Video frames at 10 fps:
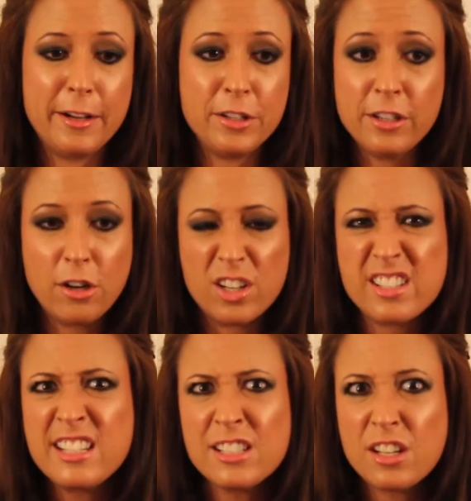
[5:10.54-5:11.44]
you know,
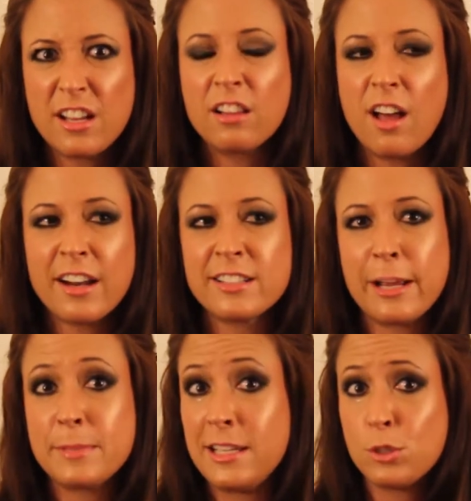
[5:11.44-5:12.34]
because a lot of
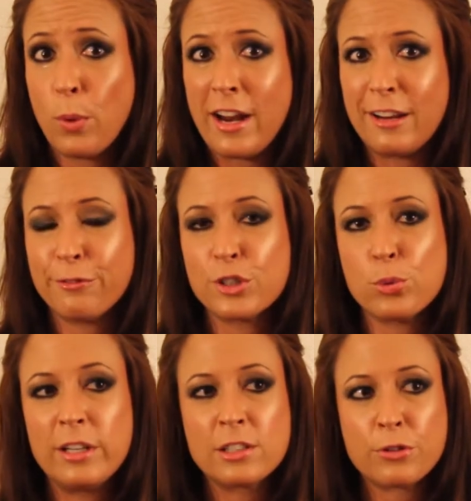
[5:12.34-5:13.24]
times he's waiting for
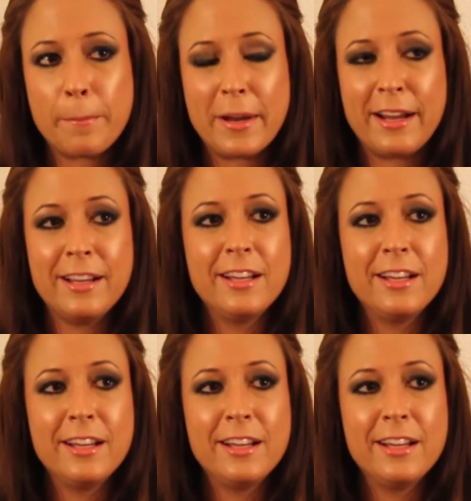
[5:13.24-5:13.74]
tweets from me.